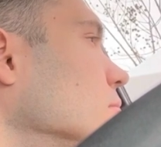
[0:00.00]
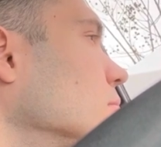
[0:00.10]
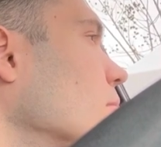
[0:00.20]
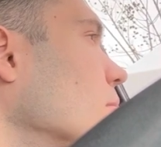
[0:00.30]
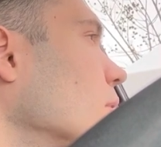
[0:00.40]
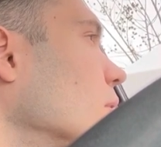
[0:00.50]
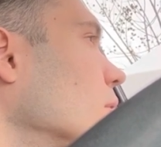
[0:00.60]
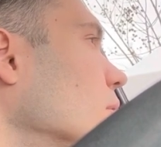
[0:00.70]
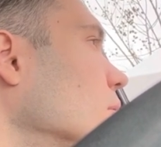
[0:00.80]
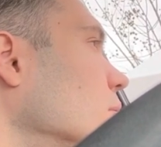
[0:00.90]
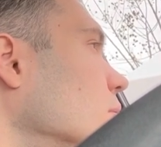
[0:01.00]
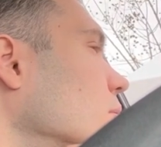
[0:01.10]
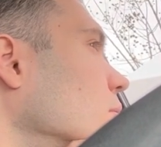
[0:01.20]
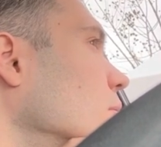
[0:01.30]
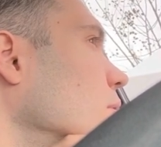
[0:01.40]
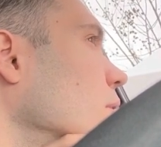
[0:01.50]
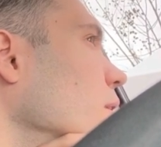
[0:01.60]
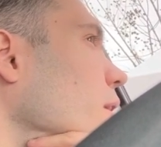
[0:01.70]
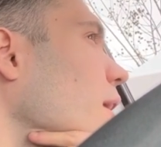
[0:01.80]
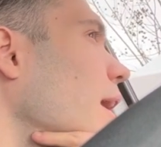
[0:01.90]
and give it to the Irish.
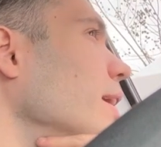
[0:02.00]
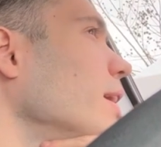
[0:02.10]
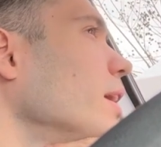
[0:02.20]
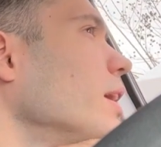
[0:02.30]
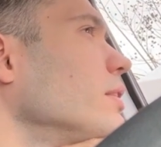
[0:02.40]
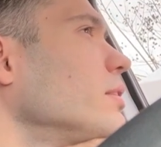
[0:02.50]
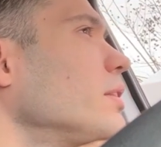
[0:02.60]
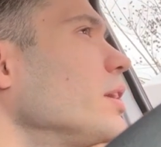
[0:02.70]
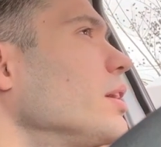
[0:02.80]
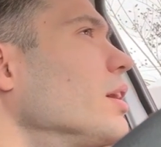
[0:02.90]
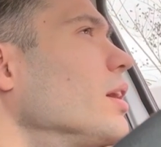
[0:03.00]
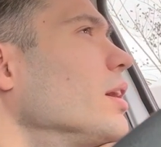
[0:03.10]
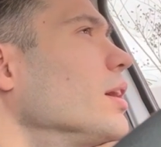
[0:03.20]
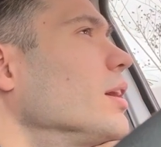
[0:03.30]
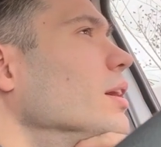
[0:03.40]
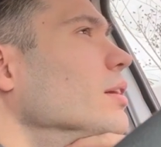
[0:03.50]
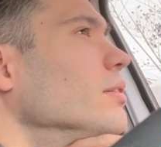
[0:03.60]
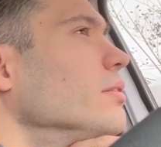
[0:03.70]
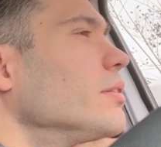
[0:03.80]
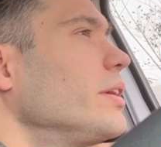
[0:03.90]
Can I get the uh,
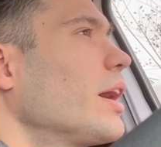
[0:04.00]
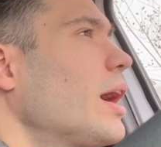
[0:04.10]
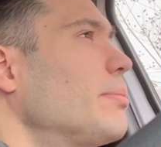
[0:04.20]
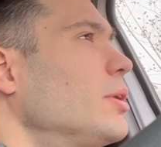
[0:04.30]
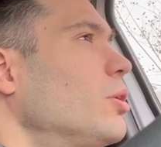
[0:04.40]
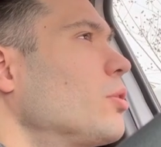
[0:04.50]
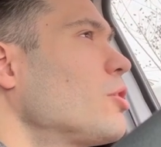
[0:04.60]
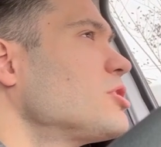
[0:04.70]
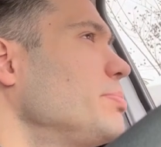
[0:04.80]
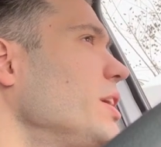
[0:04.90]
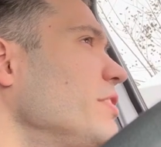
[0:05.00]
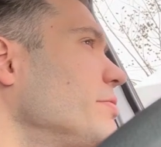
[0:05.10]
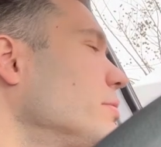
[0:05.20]
Diablo roast beef